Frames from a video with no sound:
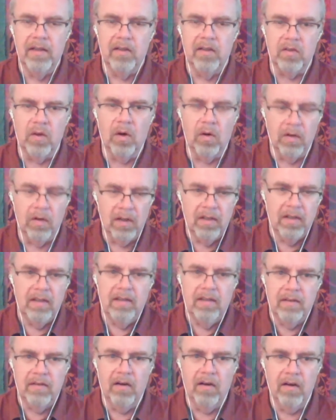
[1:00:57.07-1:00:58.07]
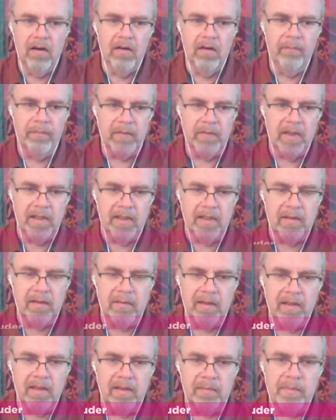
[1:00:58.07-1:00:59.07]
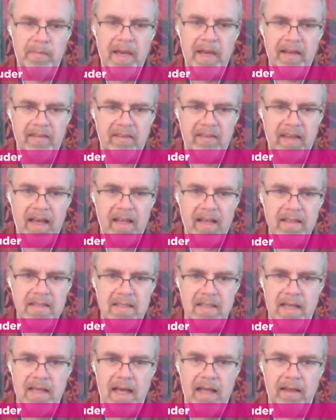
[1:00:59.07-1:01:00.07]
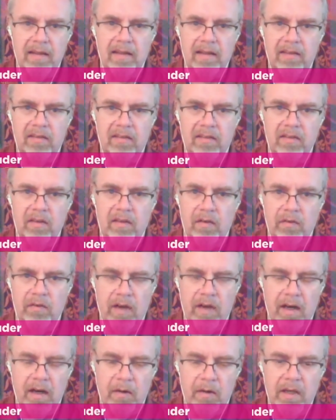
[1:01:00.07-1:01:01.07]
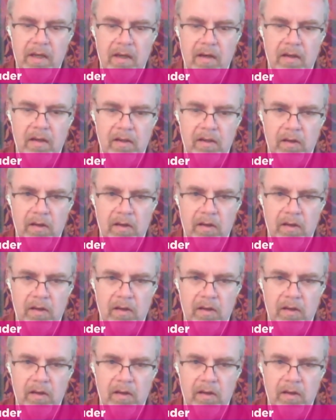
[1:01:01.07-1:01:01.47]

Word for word: So uh, it it makes sense, and it's a very